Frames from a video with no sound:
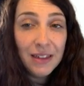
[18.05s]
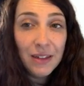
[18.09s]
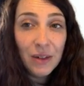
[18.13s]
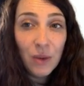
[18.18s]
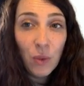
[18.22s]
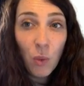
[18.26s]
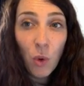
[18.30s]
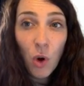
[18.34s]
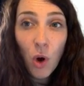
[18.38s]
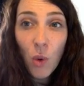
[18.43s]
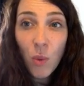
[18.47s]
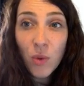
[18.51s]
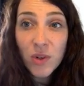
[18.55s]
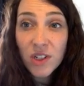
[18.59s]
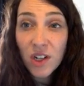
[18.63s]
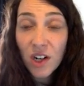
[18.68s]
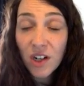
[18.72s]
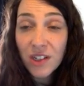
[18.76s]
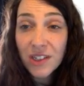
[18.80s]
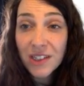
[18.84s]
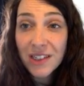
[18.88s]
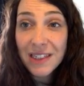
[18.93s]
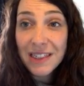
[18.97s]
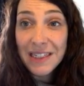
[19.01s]
What we're
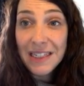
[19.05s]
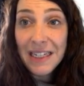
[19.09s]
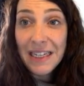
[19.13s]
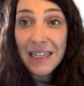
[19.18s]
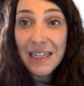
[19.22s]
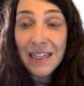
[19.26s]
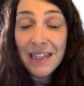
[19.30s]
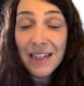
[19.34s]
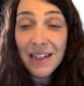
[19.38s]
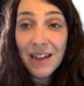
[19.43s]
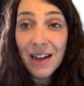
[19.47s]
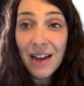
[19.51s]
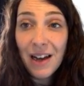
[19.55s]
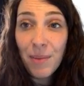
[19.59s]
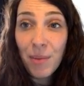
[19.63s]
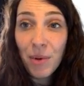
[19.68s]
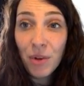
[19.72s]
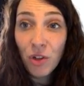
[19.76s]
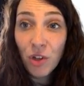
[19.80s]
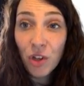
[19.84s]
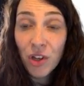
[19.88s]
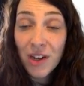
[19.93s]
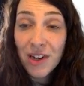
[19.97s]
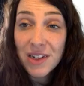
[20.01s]
starting today
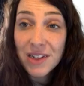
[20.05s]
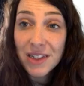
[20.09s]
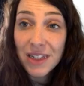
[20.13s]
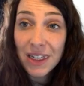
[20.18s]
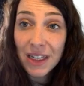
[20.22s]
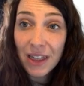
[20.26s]
about looking into the